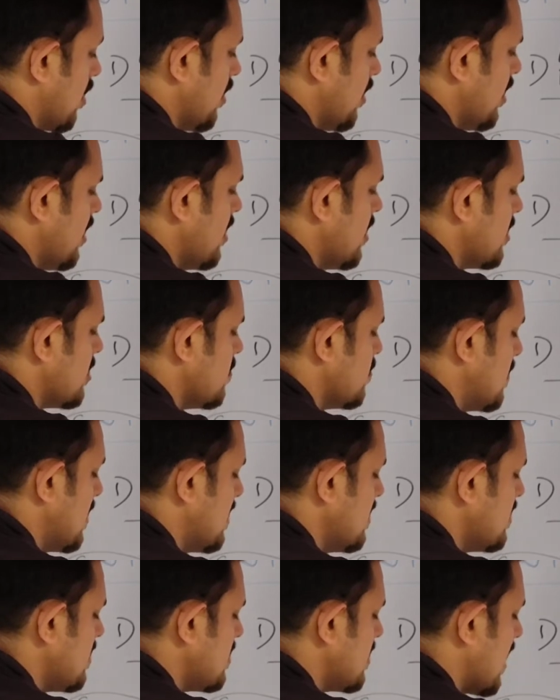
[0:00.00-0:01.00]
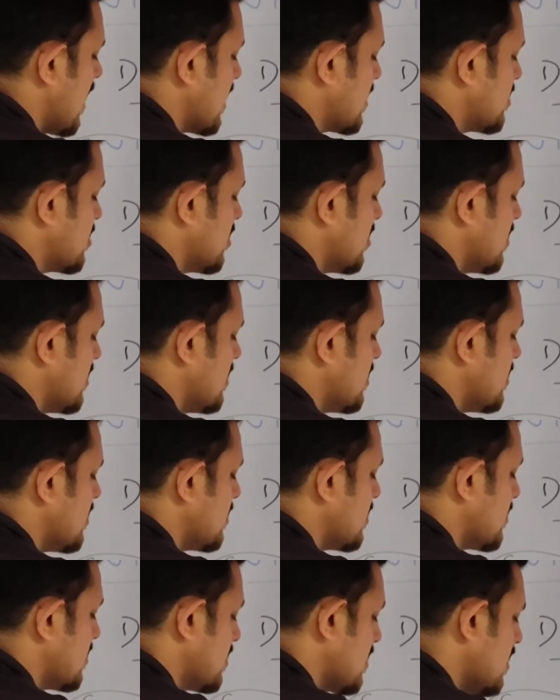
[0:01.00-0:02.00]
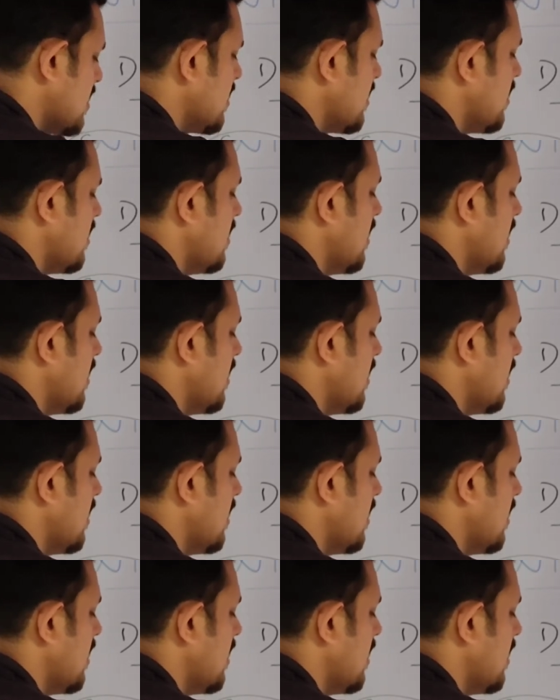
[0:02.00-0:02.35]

continuous means the action is still